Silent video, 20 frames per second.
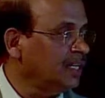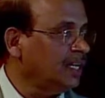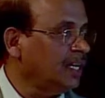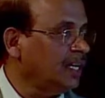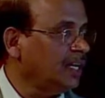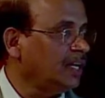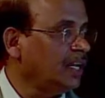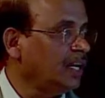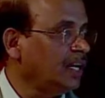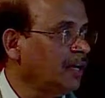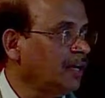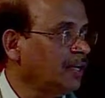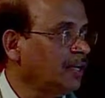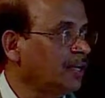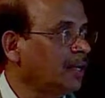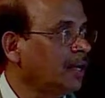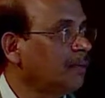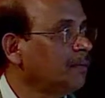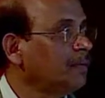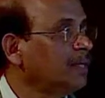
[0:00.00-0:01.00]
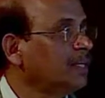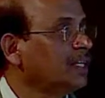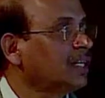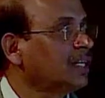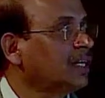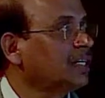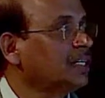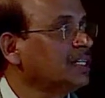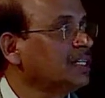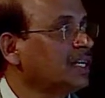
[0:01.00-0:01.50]

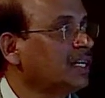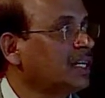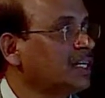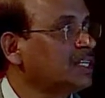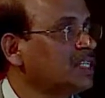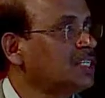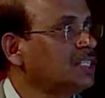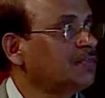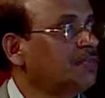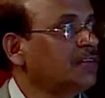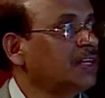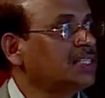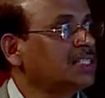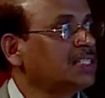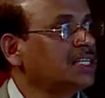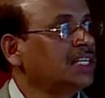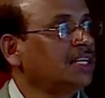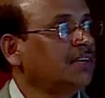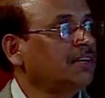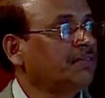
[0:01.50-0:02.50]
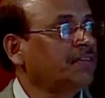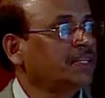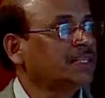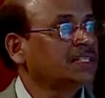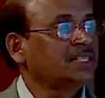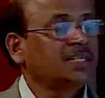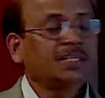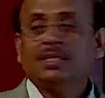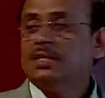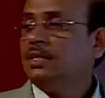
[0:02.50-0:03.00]
corrections for unsteady
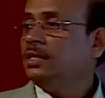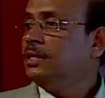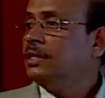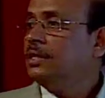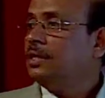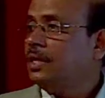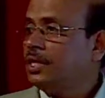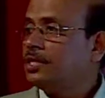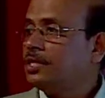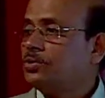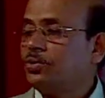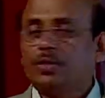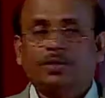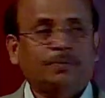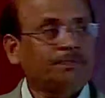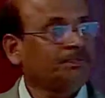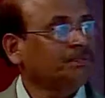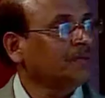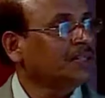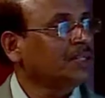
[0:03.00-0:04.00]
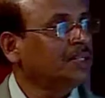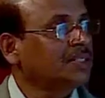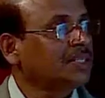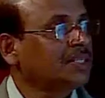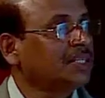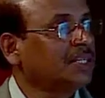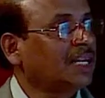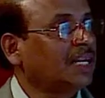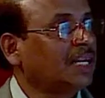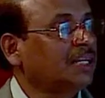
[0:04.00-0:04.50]
effects, and so on. So
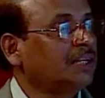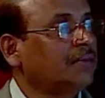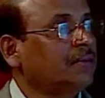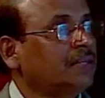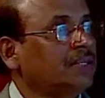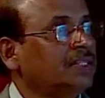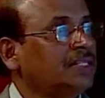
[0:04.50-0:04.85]
in time,